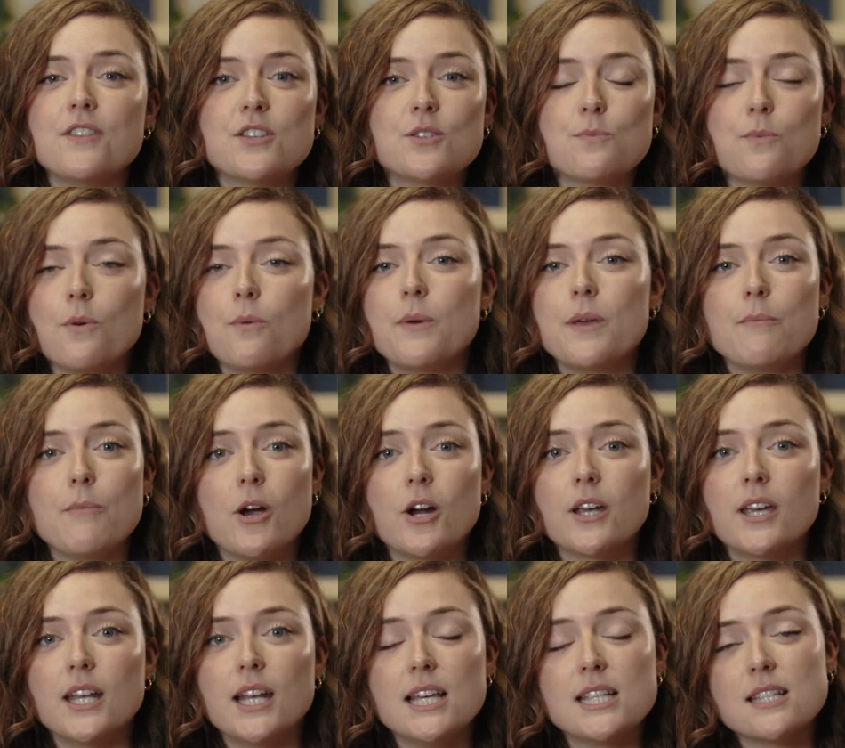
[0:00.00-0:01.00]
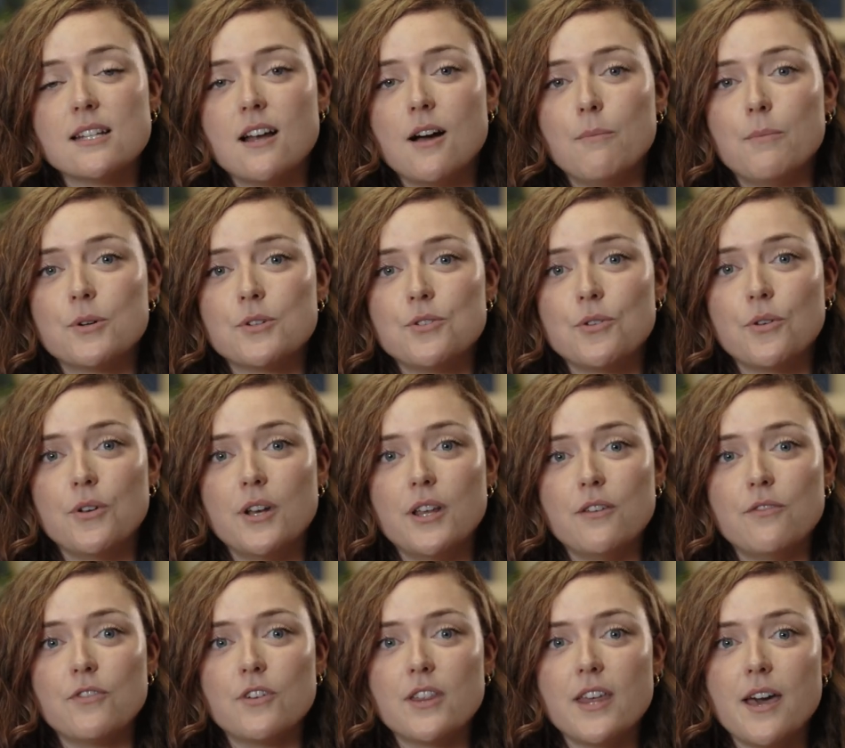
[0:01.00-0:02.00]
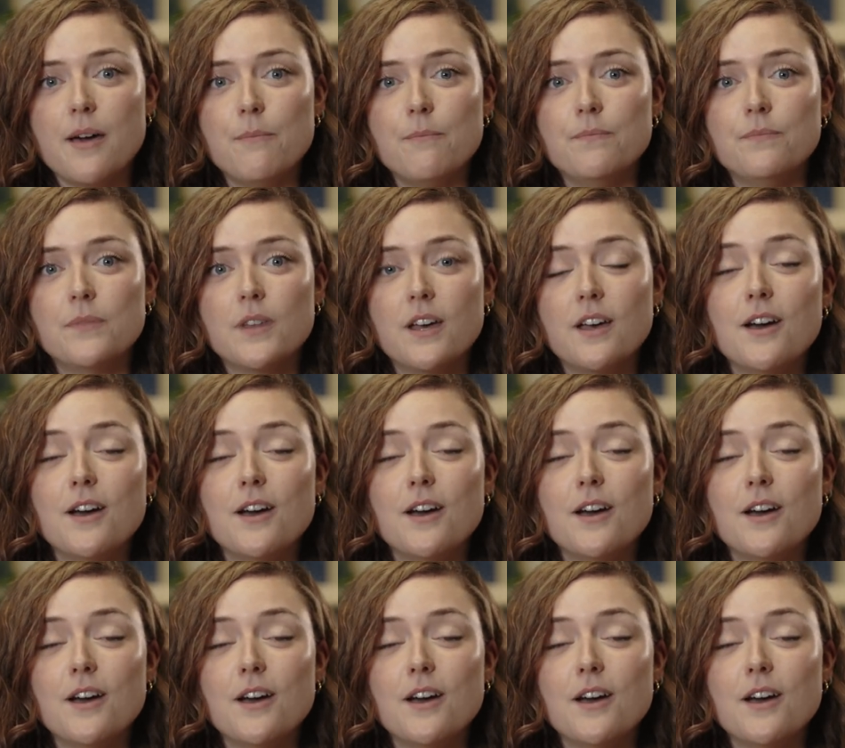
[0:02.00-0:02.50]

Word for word: this booming market as an opportunity for them.